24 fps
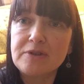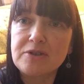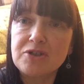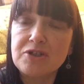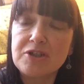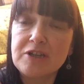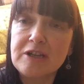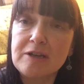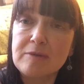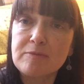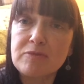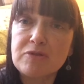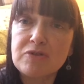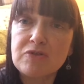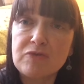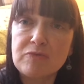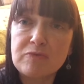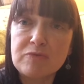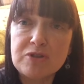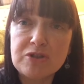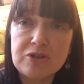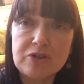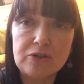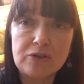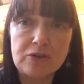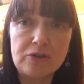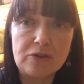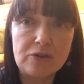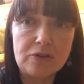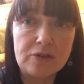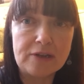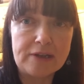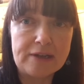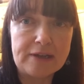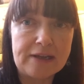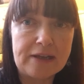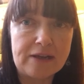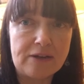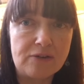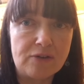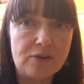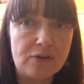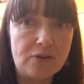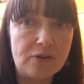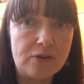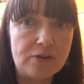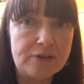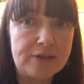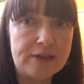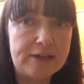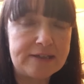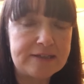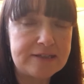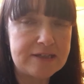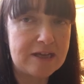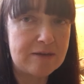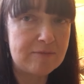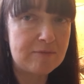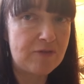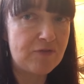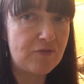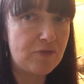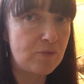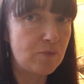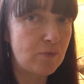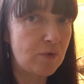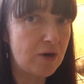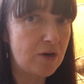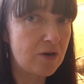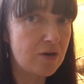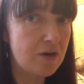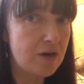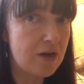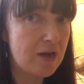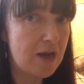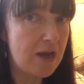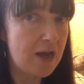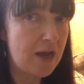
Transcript: James from school later on and Amy from work.